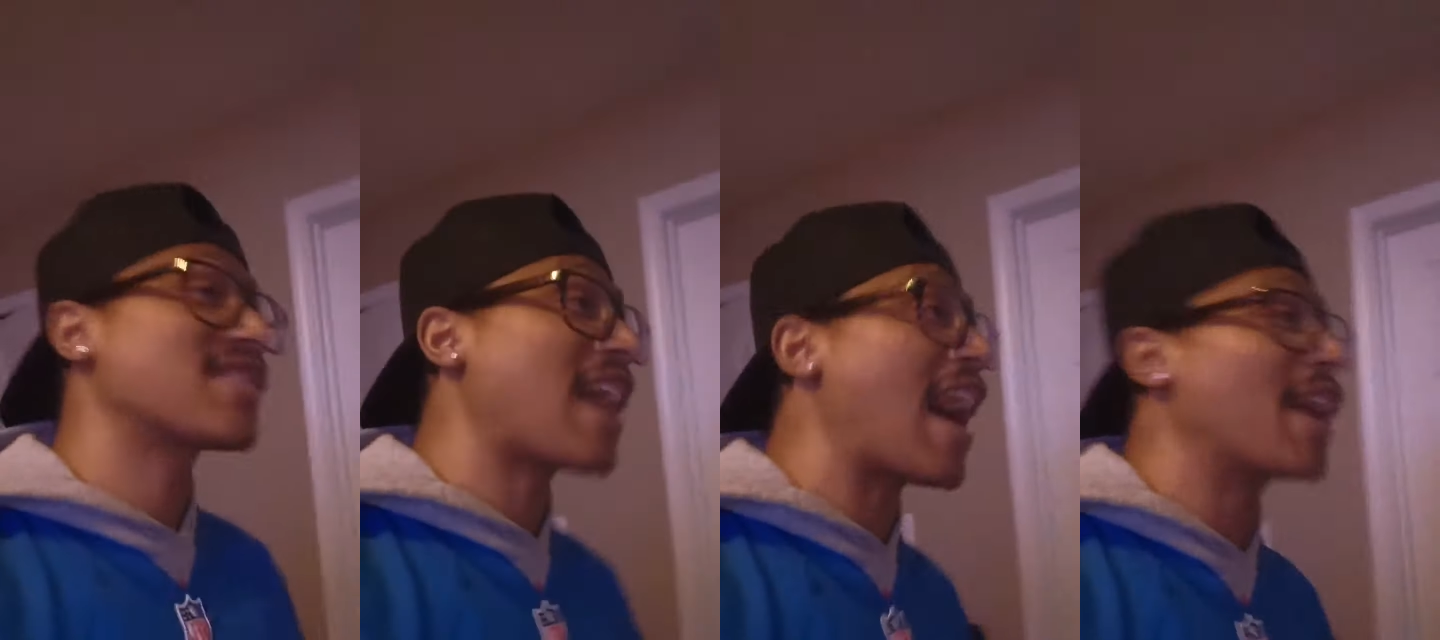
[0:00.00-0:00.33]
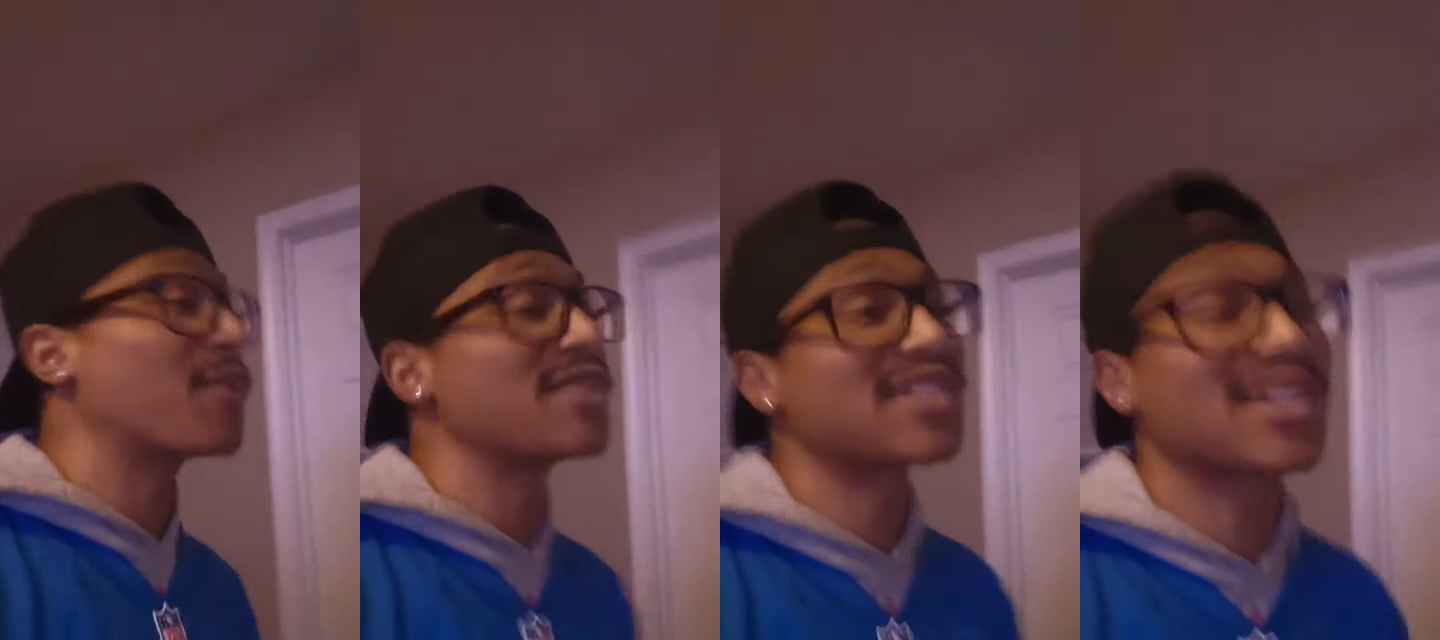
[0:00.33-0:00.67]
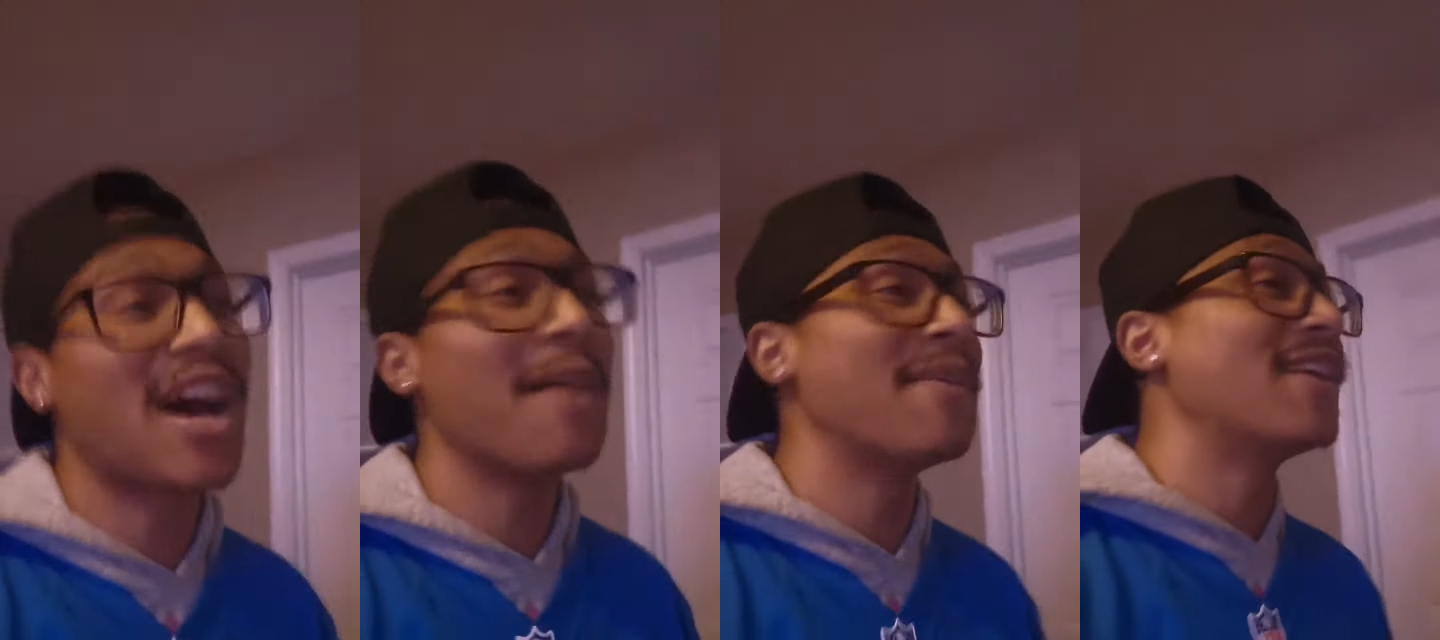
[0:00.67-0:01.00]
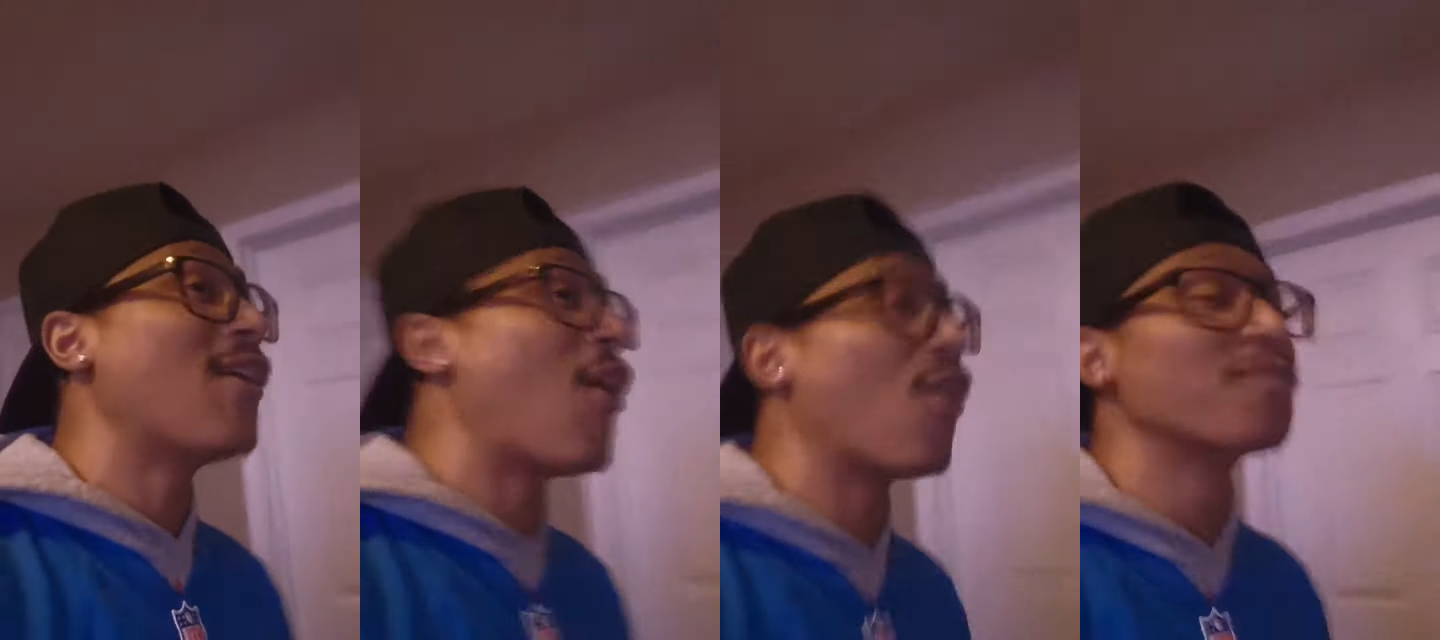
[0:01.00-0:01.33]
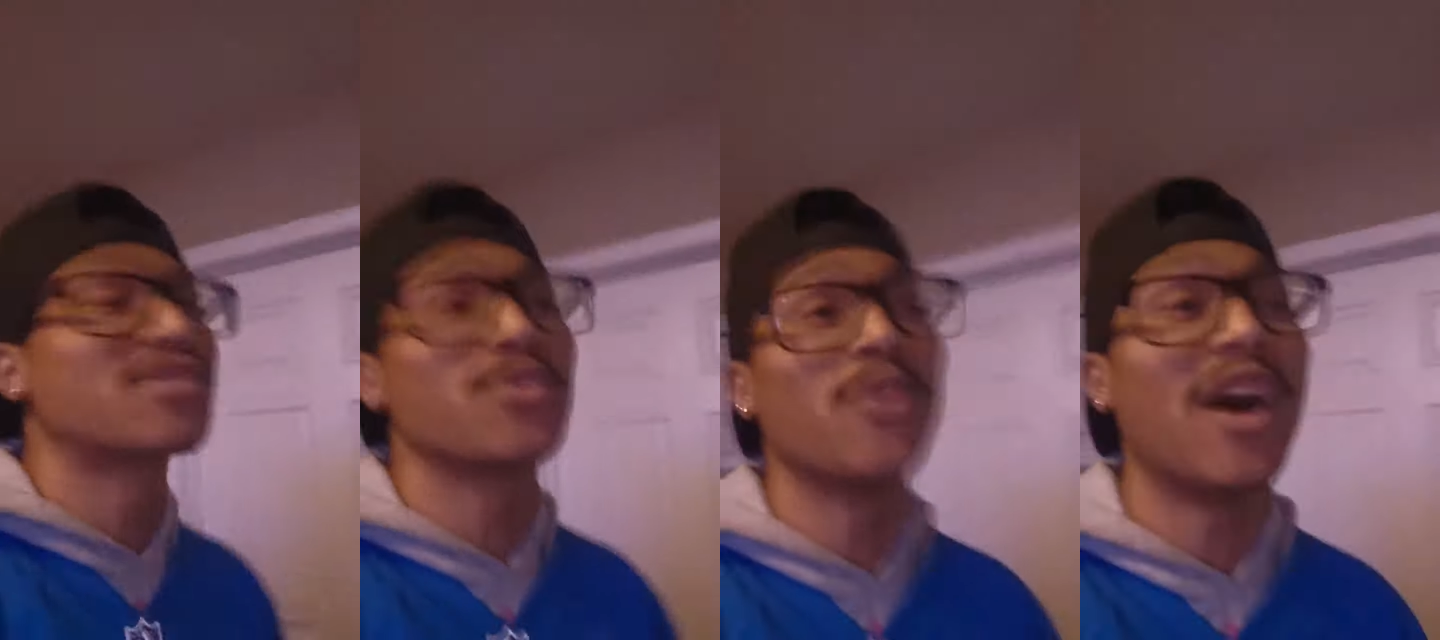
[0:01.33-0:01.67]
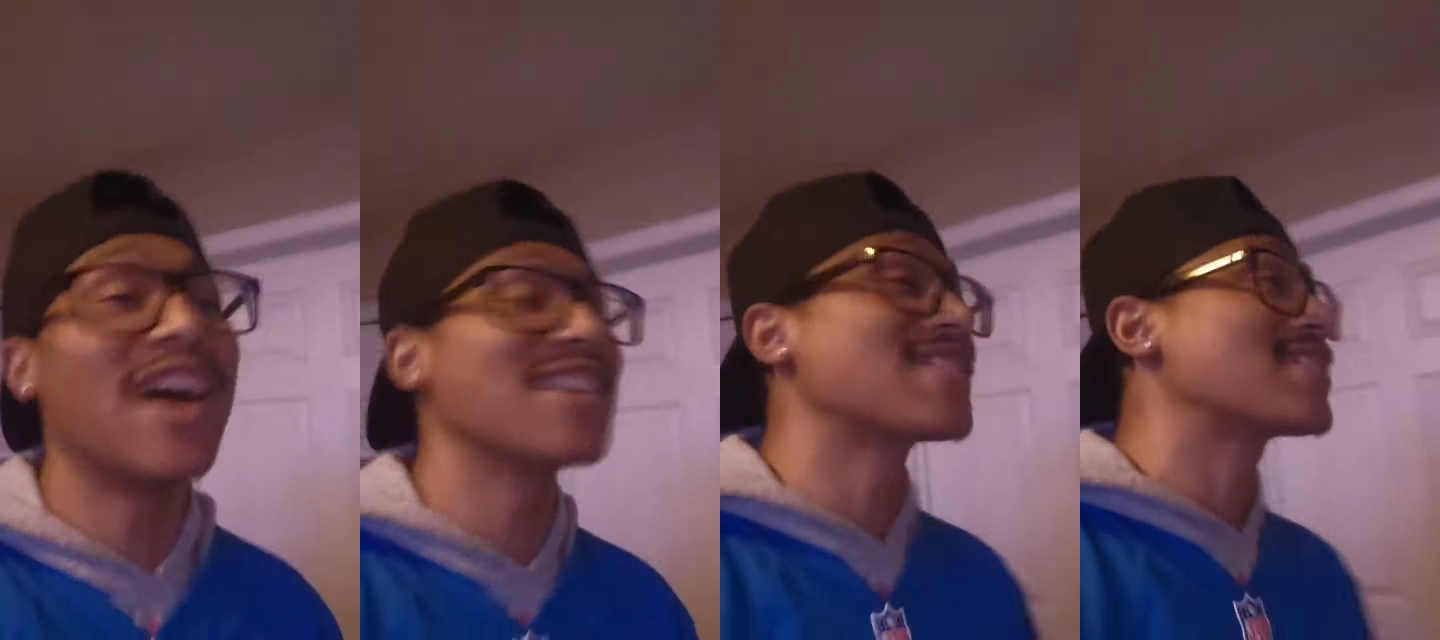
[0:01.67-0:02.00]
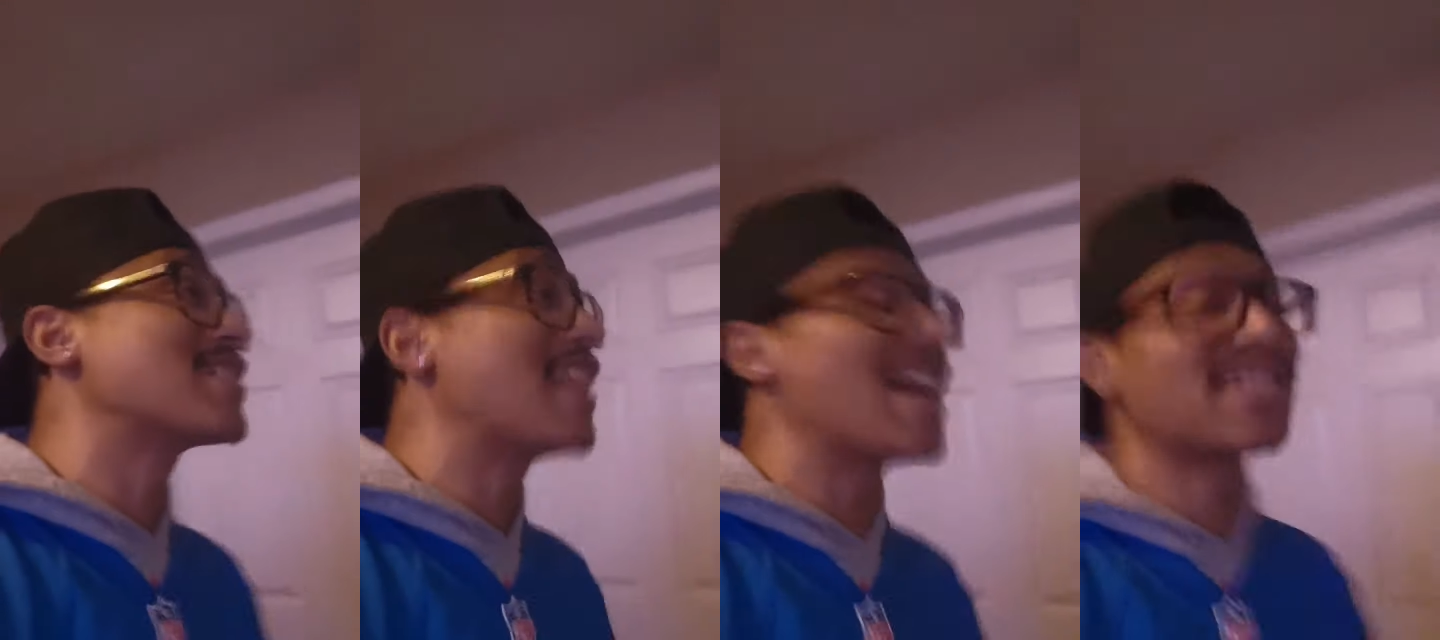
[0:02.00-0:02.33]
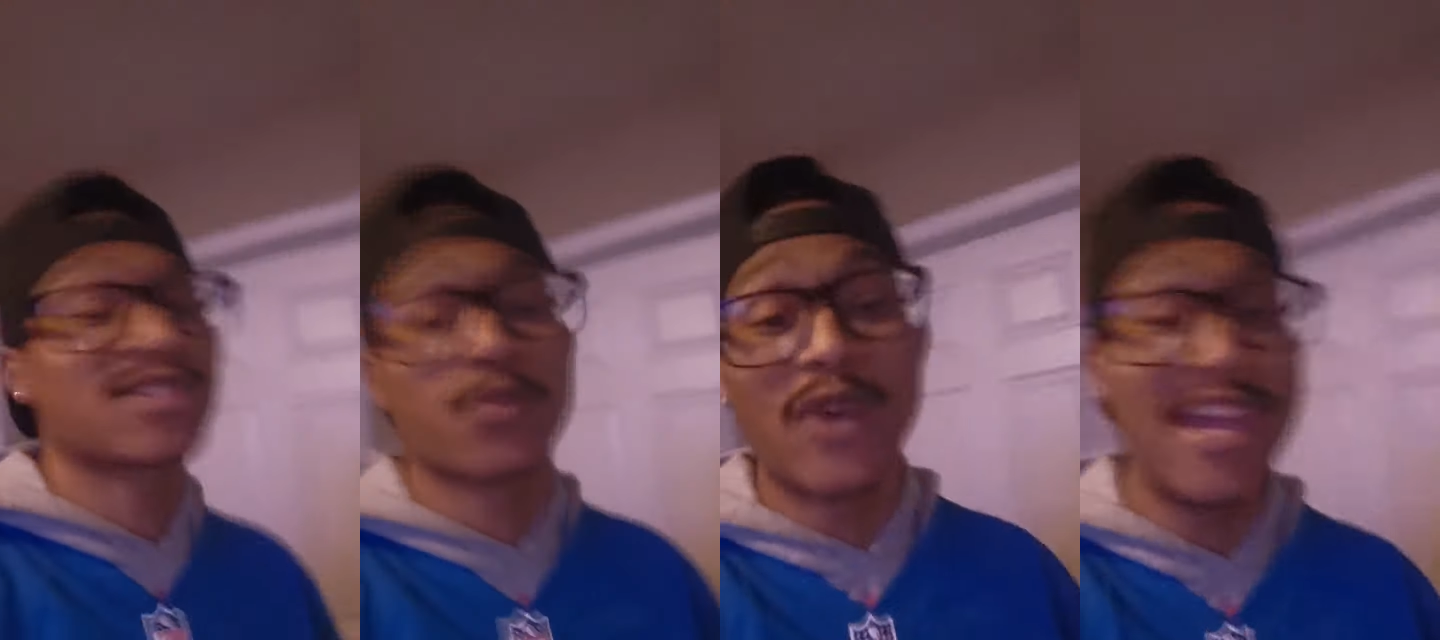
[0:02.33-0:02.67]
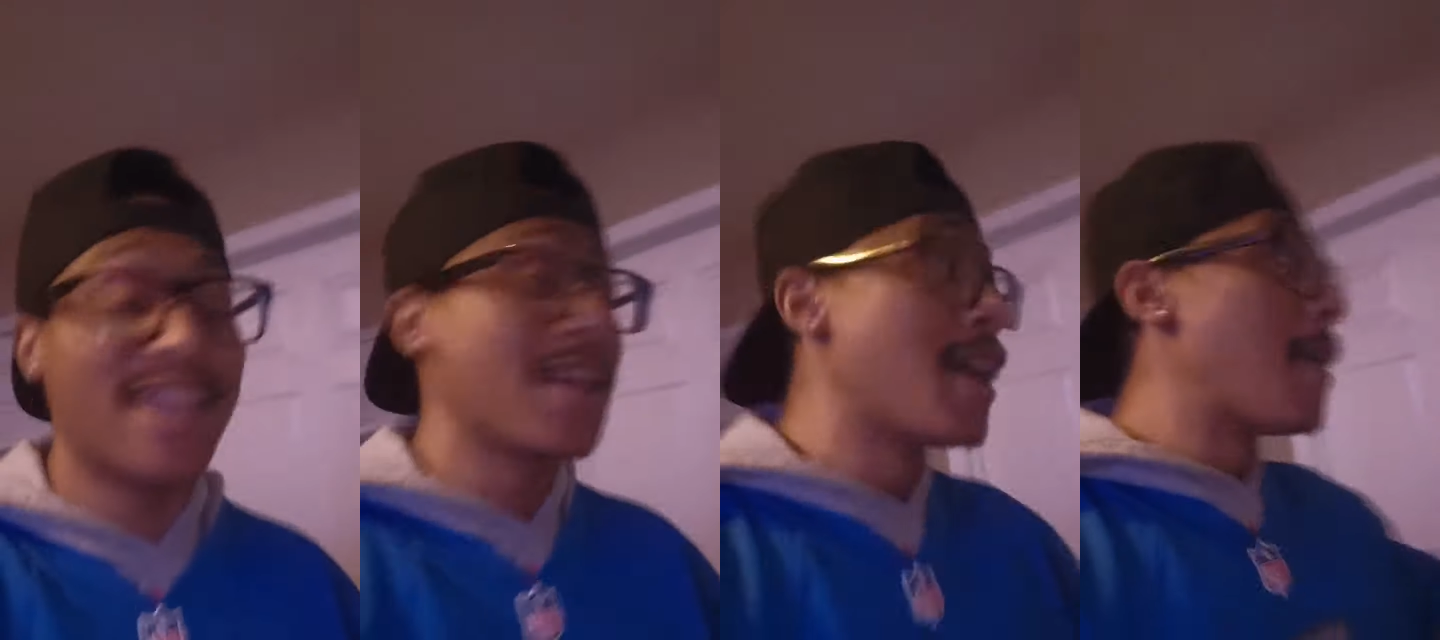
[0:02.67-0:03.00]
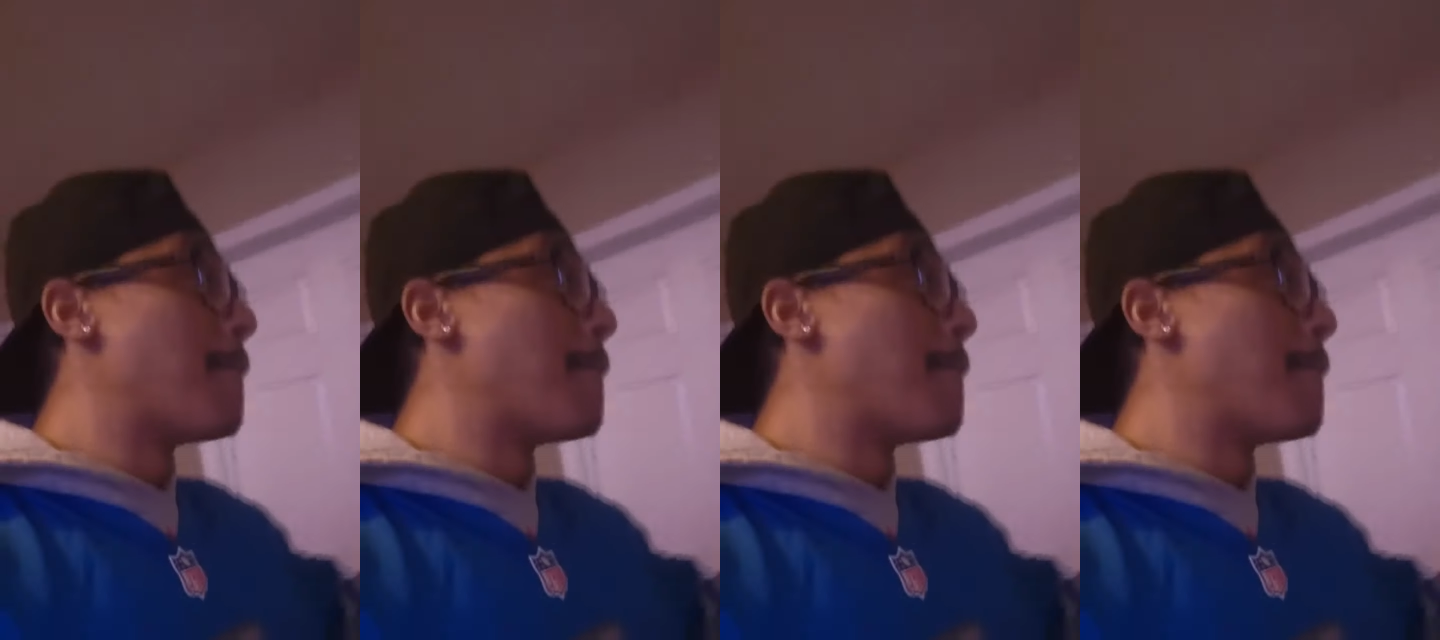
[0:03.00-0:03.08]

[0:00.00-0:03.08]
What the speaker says: title is coming home to us next week,